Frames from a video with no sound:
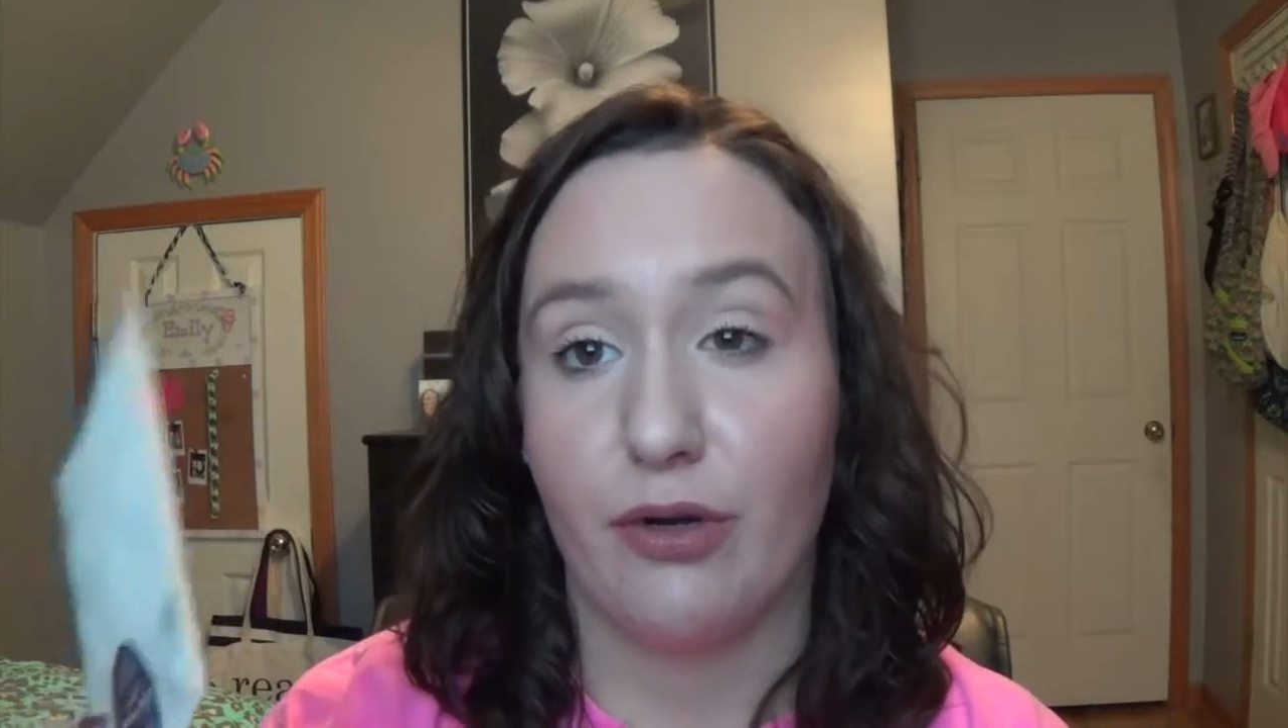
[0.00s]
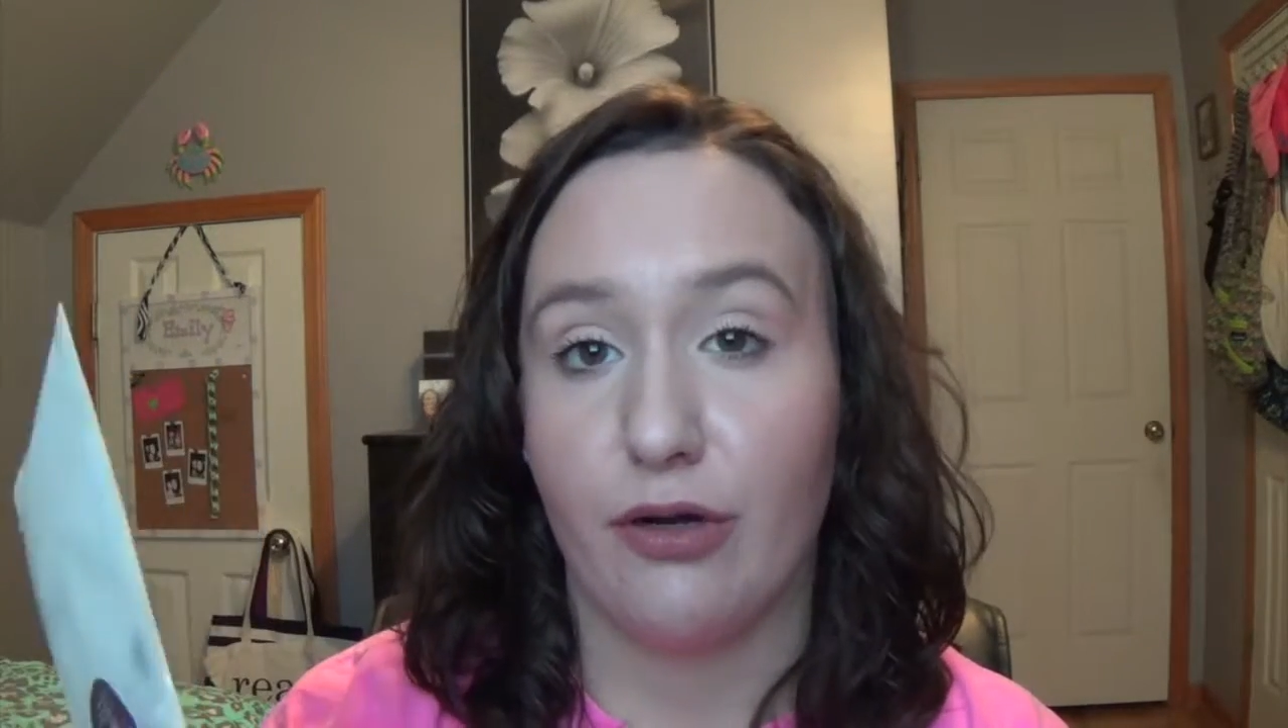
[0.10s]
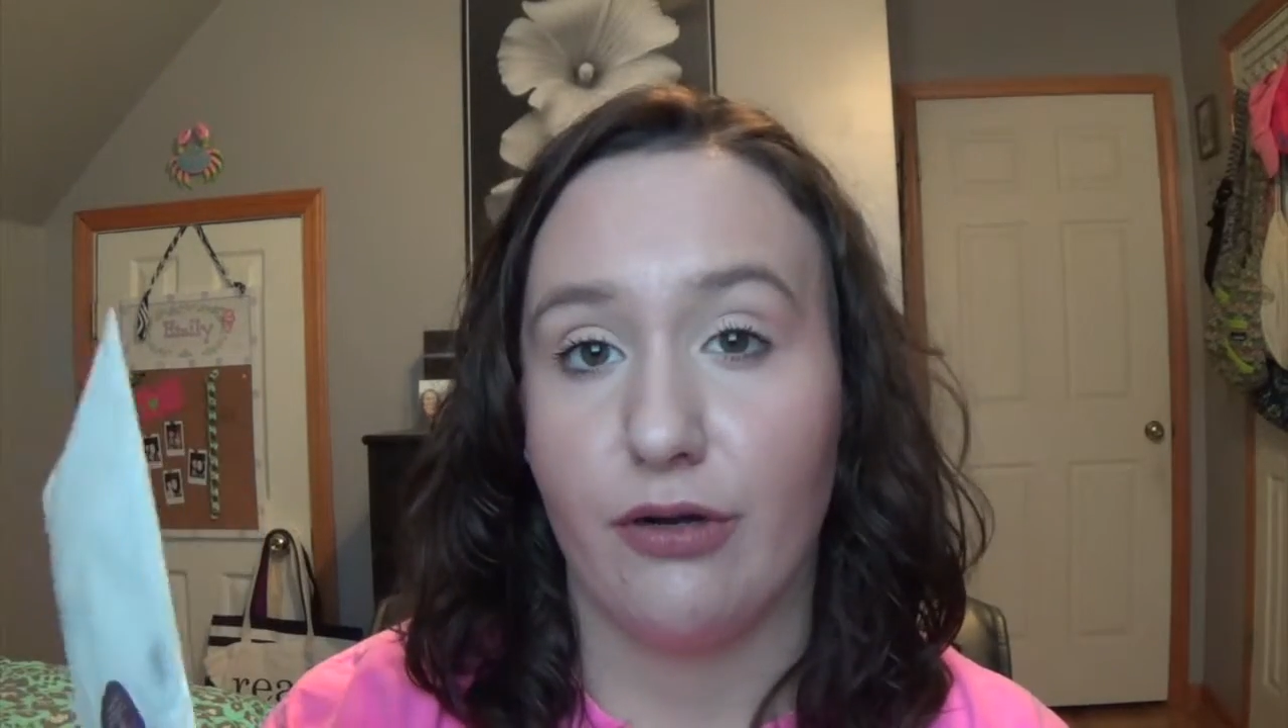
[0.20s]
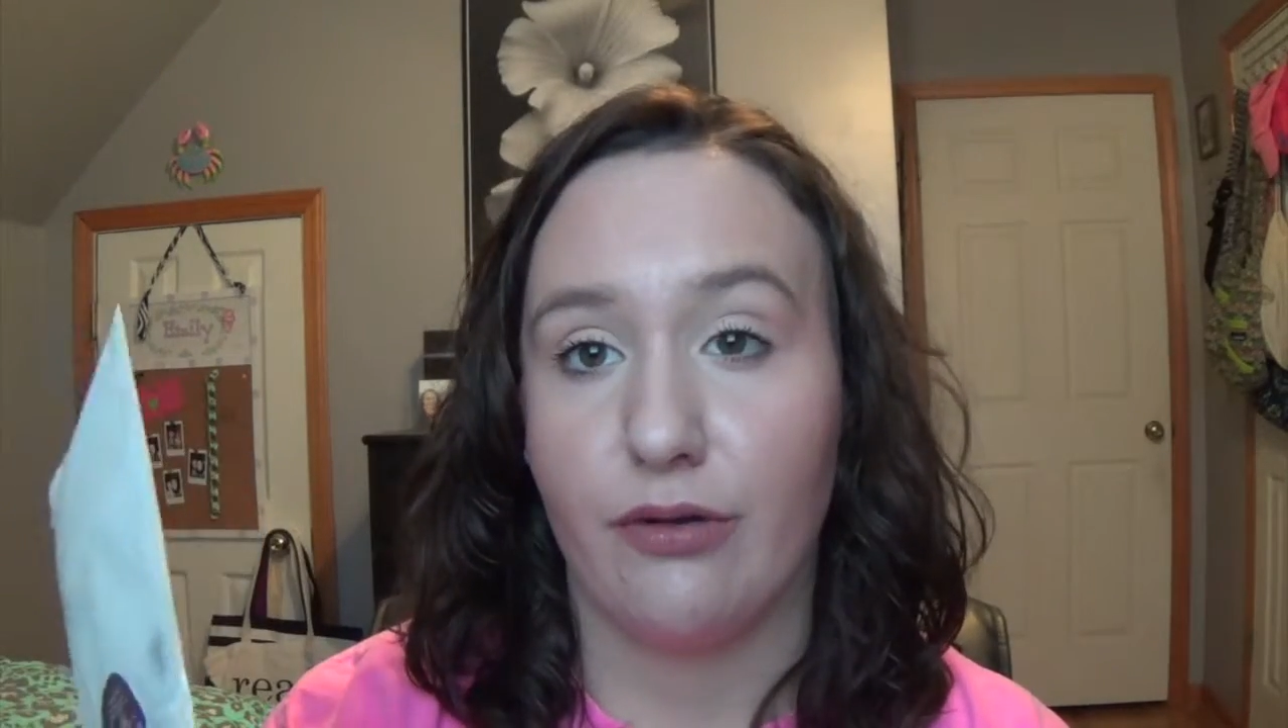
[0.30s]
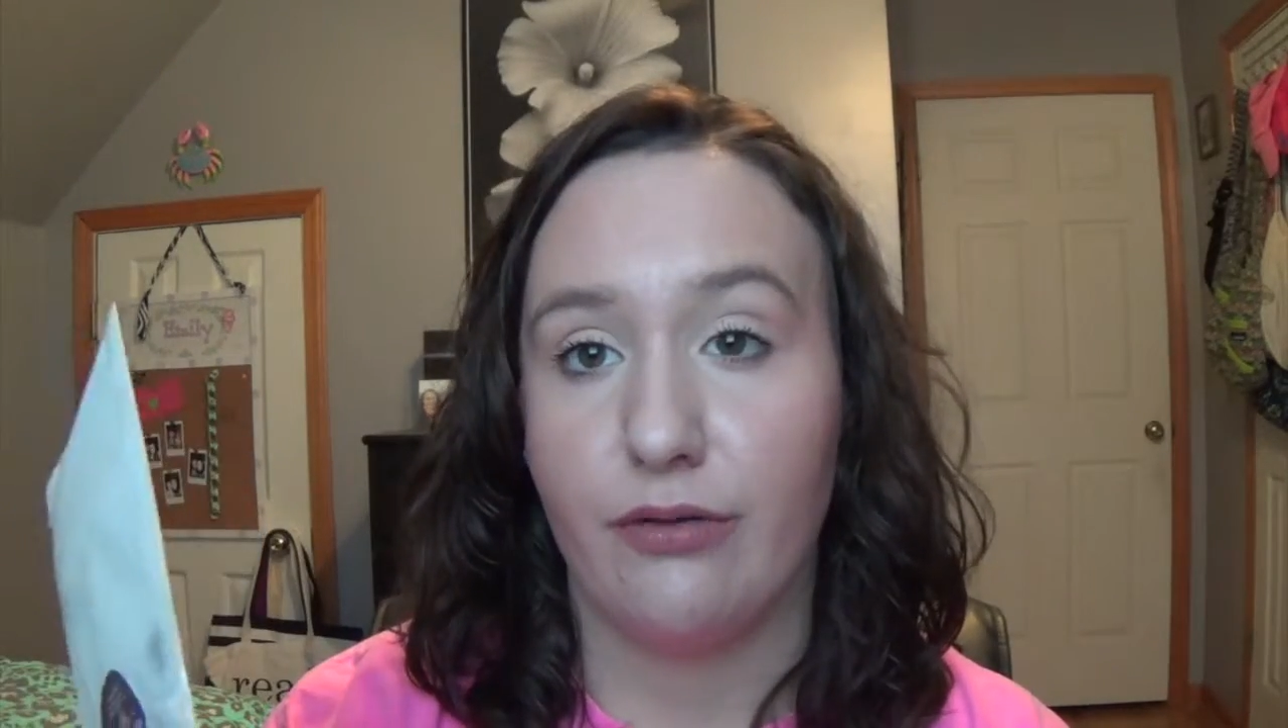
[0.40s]

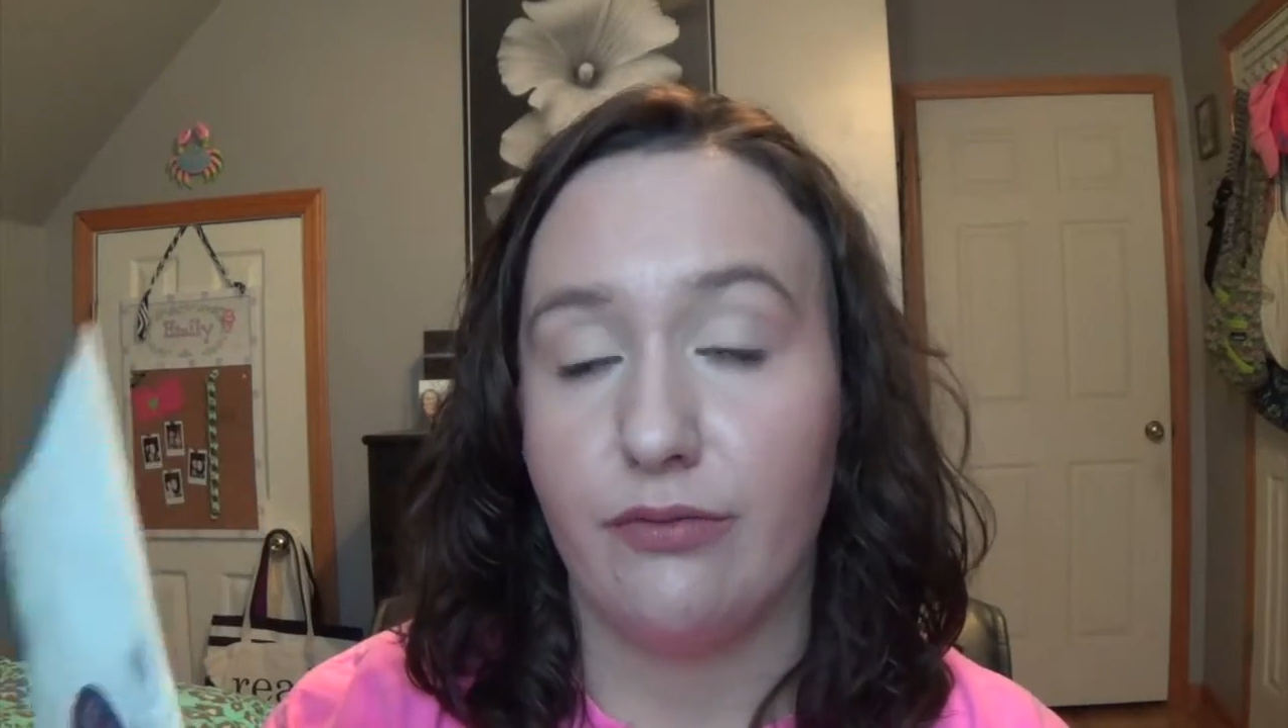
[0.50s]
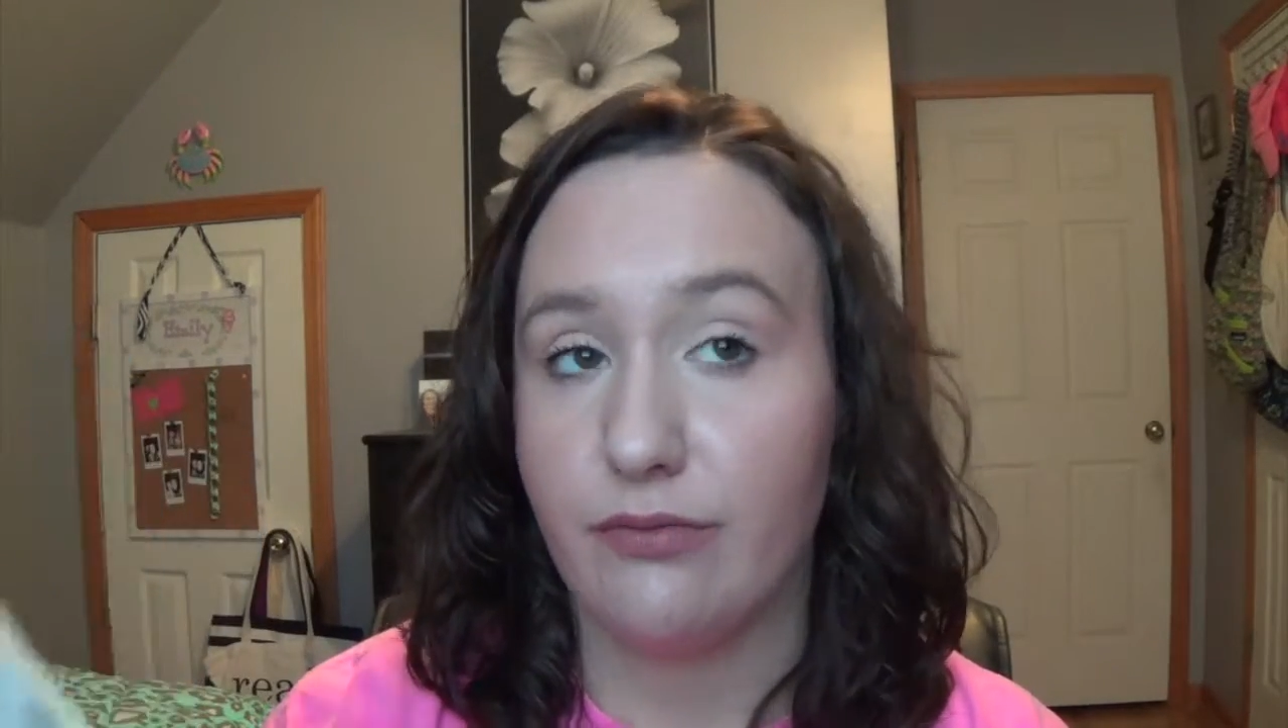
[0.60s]
per